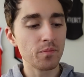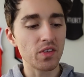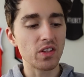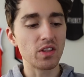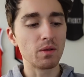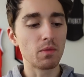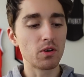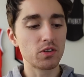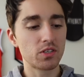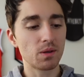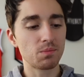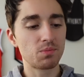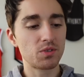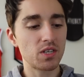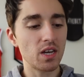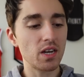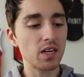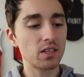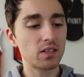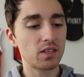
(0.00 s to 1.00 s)
And the most
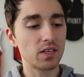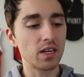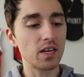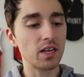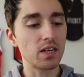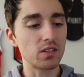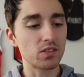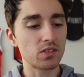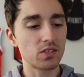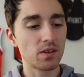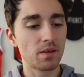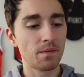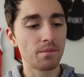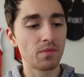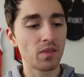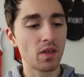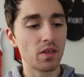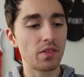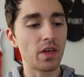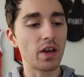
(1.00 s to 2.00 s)
upsetting thing is,
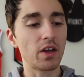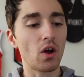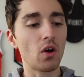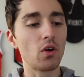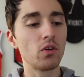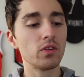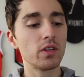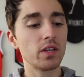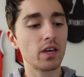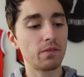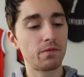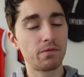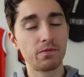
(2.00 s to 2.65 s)
it